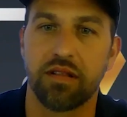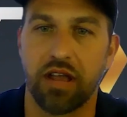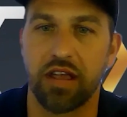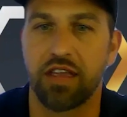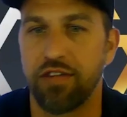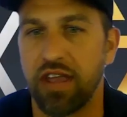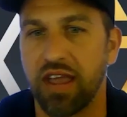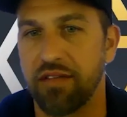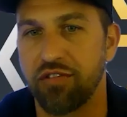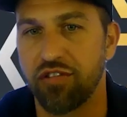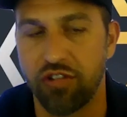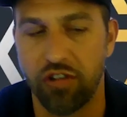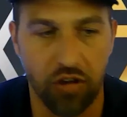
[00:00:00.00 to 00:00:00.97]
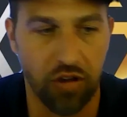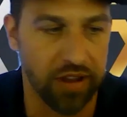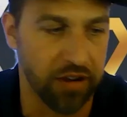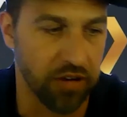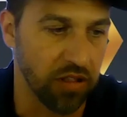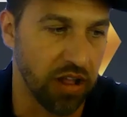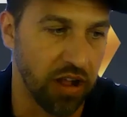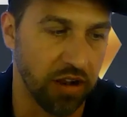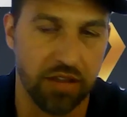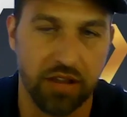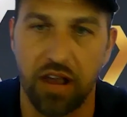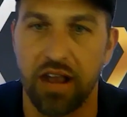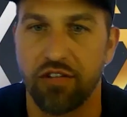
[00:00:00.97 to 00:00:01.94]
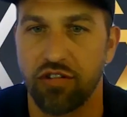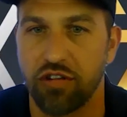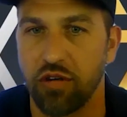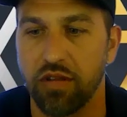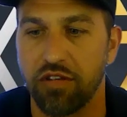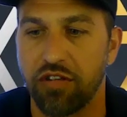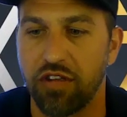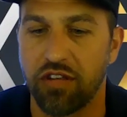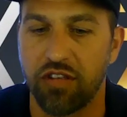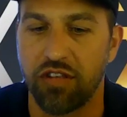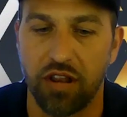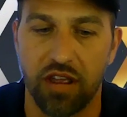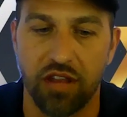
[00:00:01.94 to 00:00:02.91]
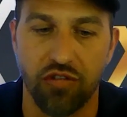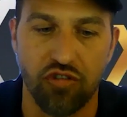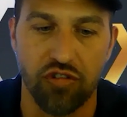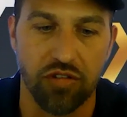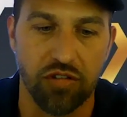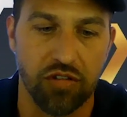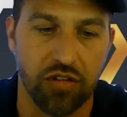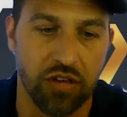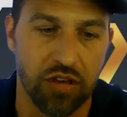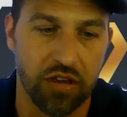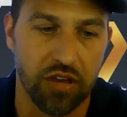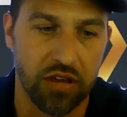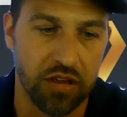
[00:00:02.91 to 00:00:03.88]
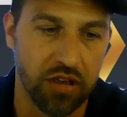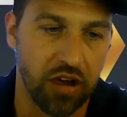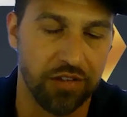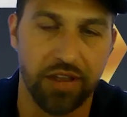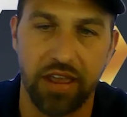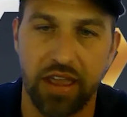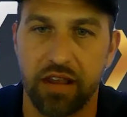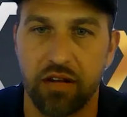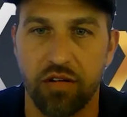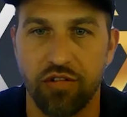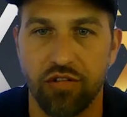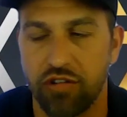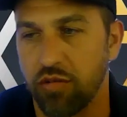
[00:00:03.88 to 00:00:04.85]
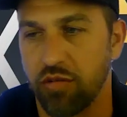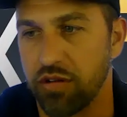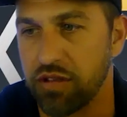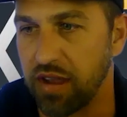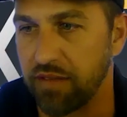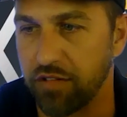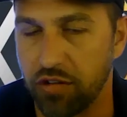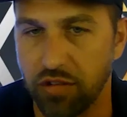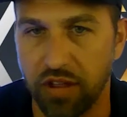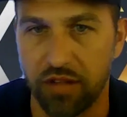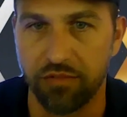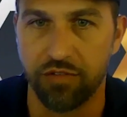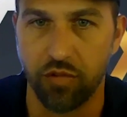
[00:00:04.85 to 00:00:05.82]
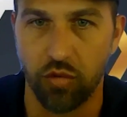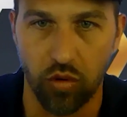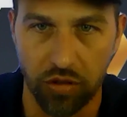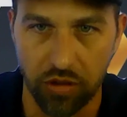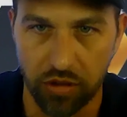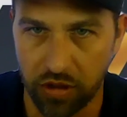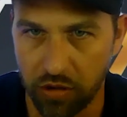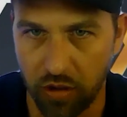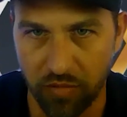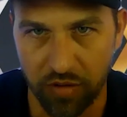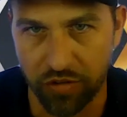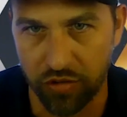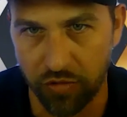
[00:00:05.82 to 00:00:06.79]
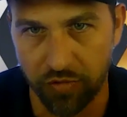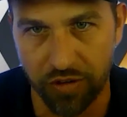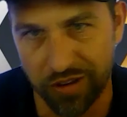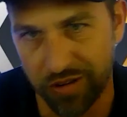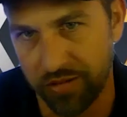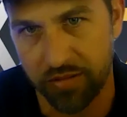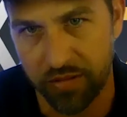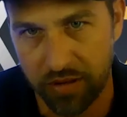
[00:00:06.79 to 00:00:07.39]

Like if you have snow, I hear a lot of the guys are going 16 inches on the hangers. You don't really have to do that in Florida. You could go every 2 feet.